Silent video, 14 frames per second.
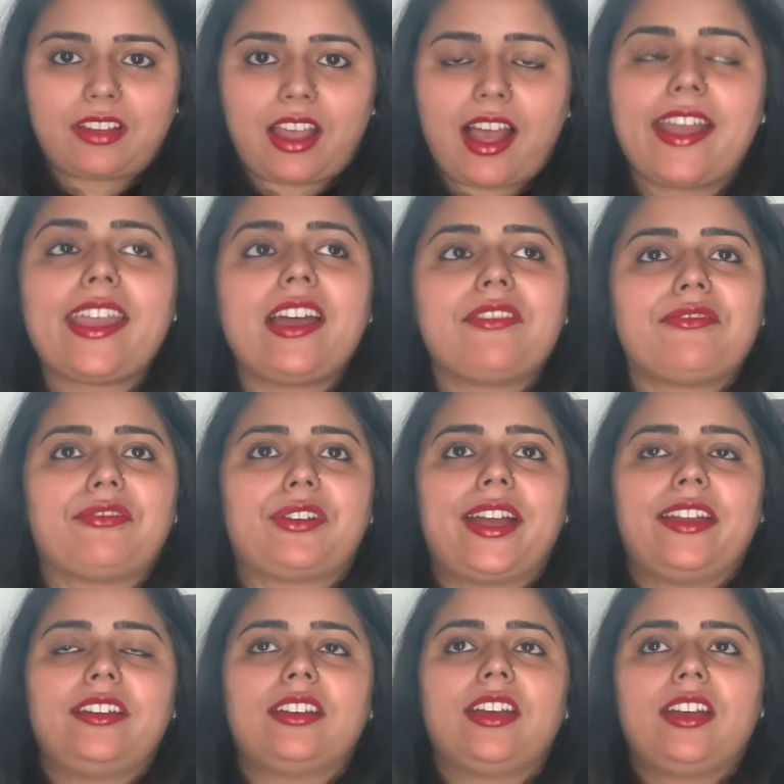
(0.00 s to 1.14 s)
I have
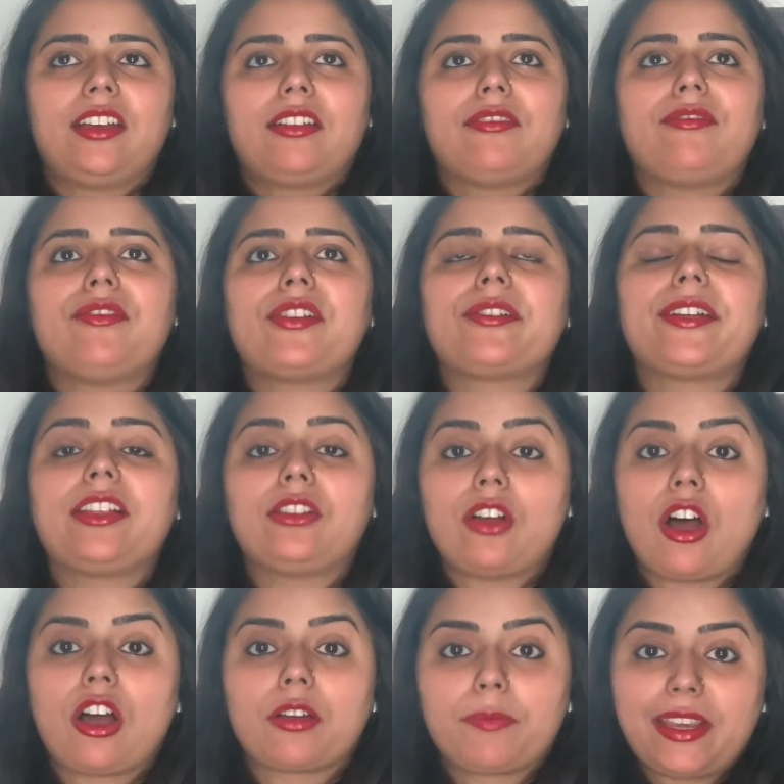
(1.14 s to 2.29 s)
read very
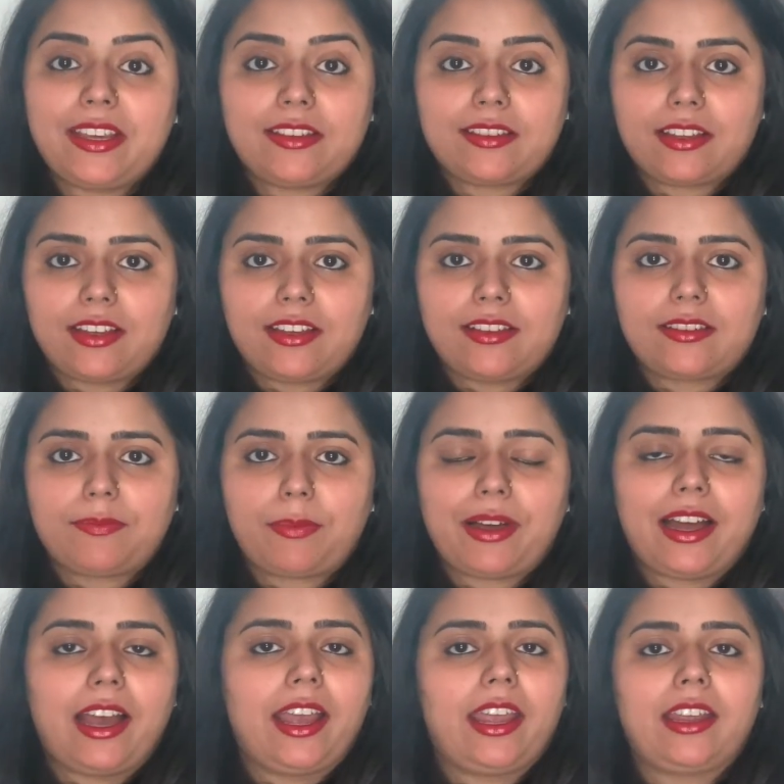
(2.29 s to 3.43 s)
long pieces
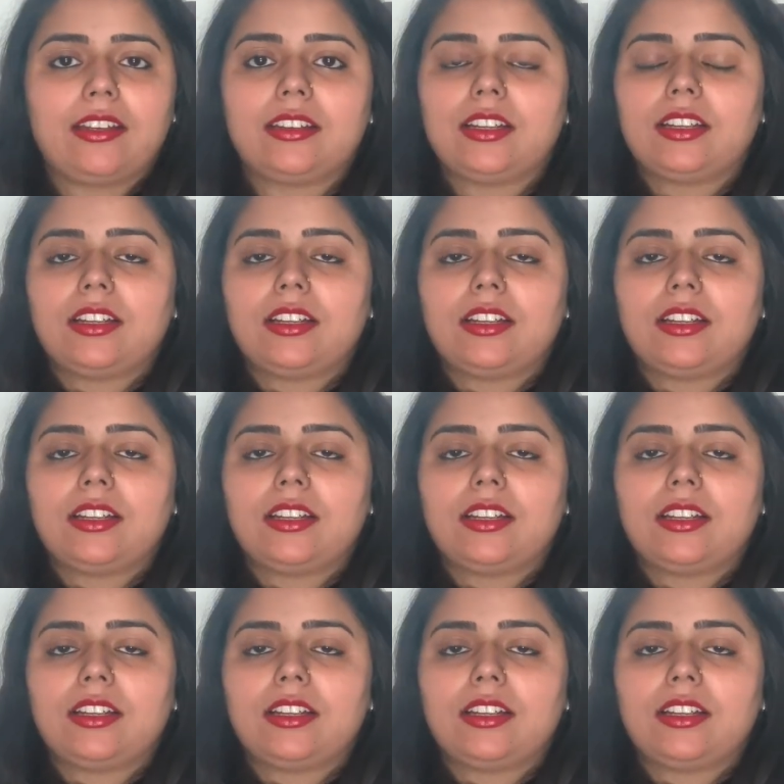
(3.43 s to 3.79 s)
by